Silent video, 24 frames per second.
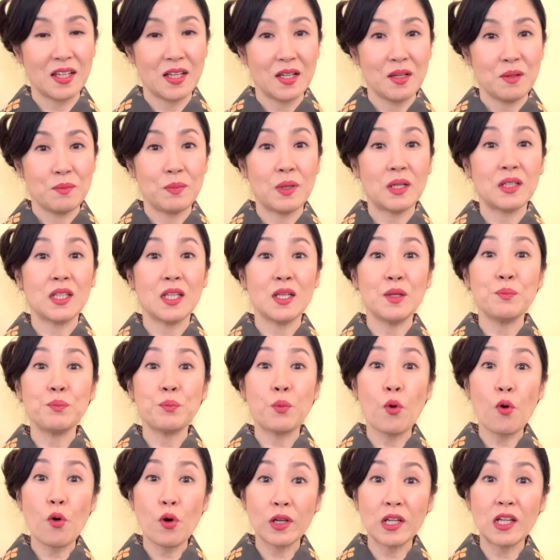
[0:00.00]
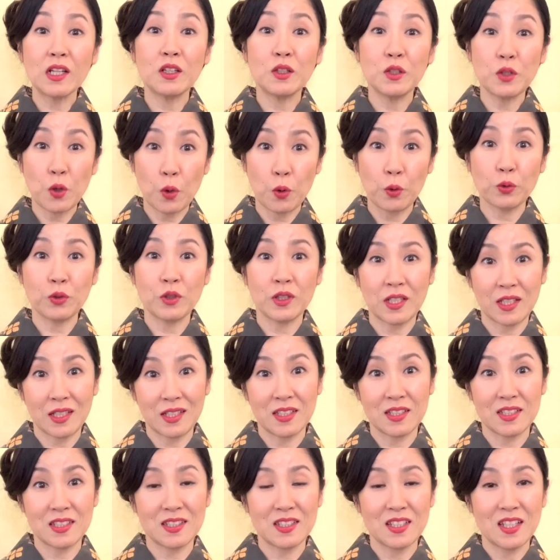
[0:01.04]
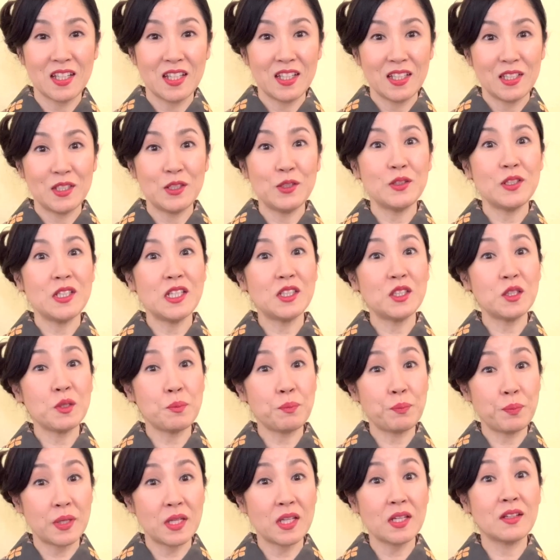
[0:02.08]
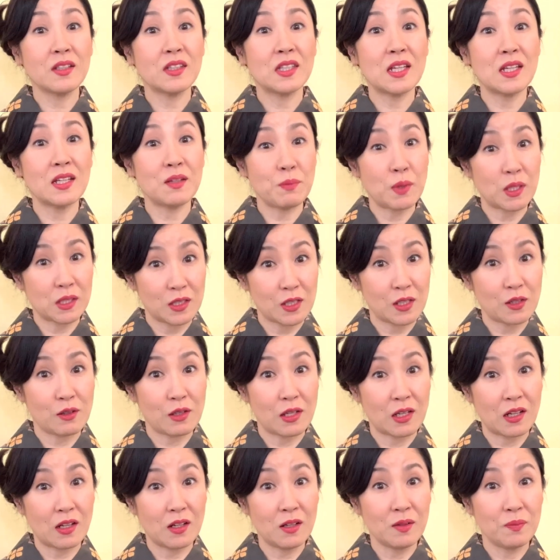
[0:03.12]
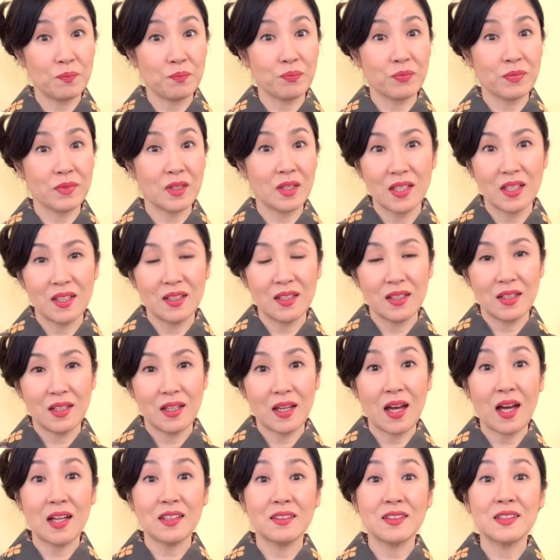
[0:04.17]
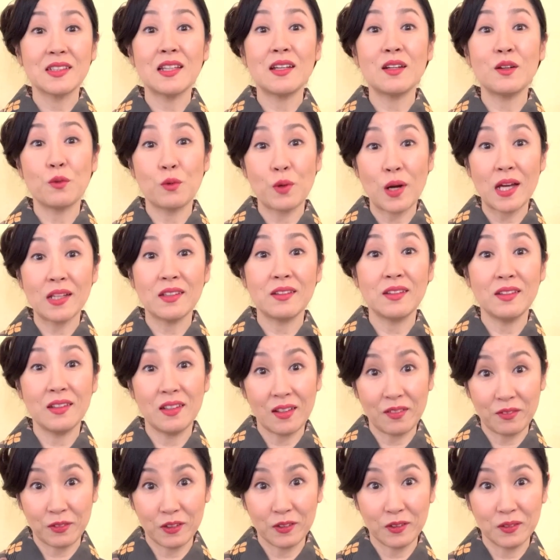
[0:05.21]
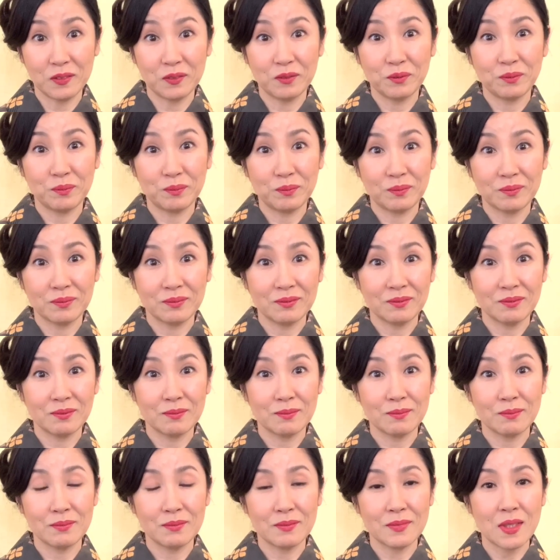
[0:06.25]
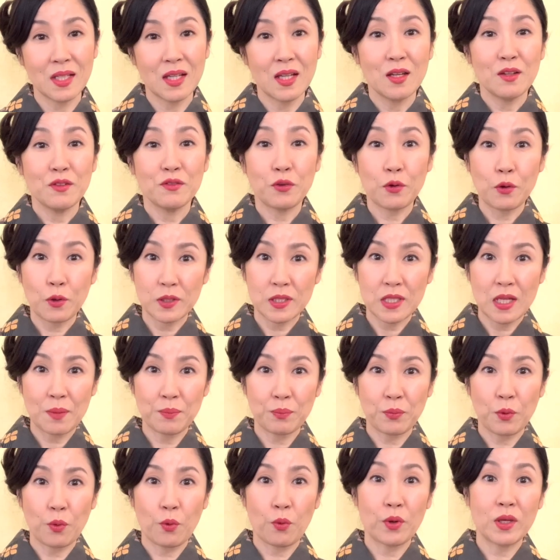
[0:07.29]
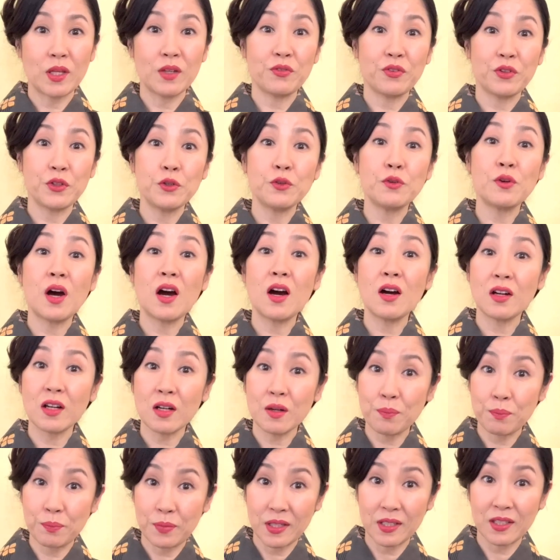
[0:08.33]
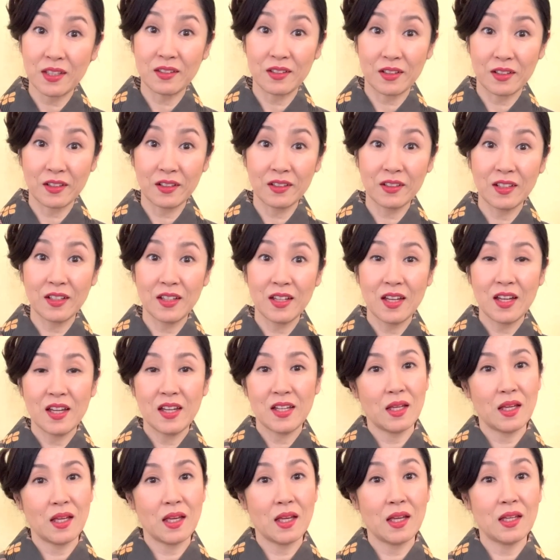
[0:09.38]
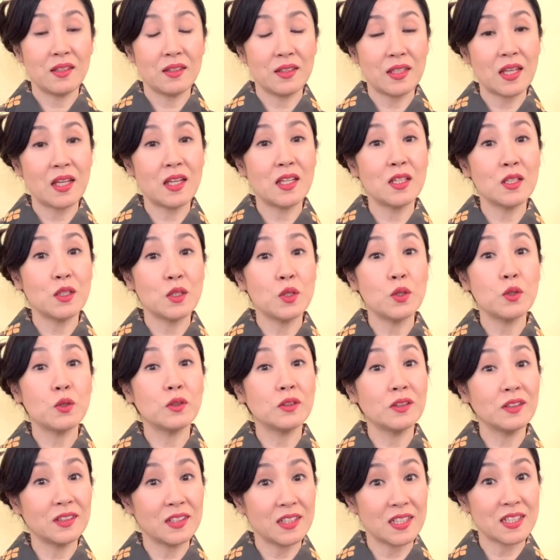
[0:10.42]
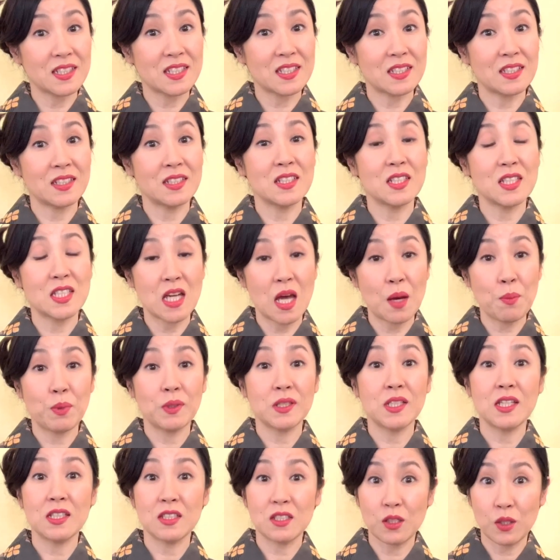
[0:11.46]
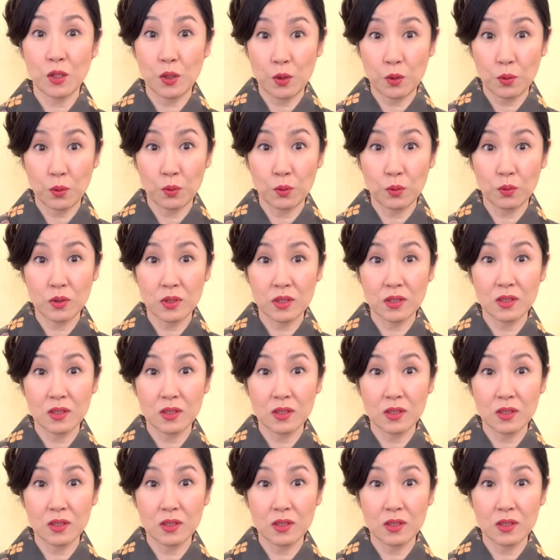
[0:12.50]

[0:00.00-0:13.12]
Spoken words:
But important note is you need to pick the material at the right level. For example, if you are a beginner and then you'd listen Japanese news,